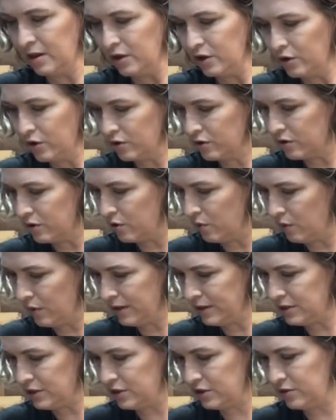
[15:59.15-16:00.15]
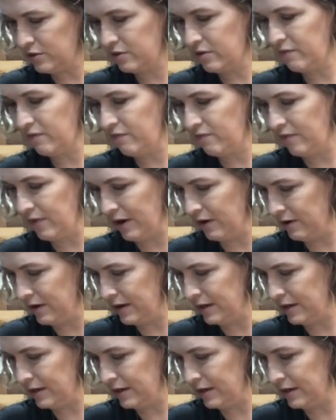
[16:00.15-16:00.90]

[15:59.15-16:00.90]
You're going to use very